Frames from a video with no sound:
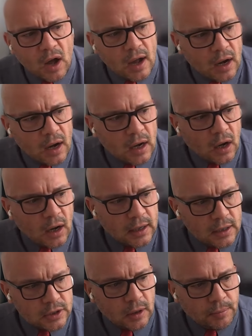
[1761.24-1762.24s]
I
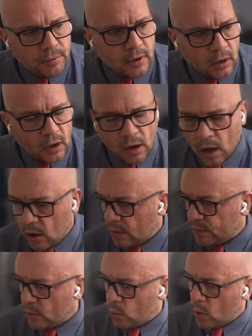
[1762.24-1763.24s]
interpret a lot of the
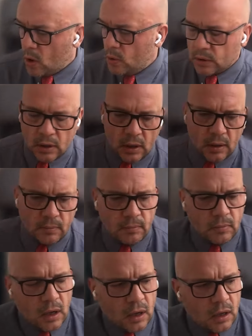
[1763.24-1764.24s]
woke um, uh,
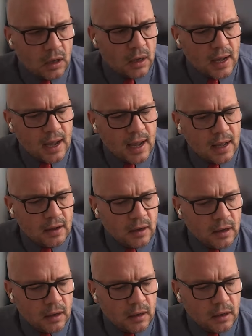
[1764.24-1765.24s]
uh, uh,
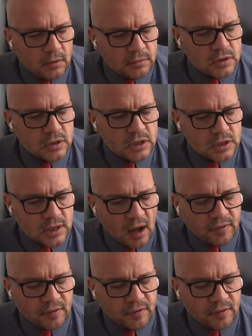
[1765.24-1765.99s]
stuff.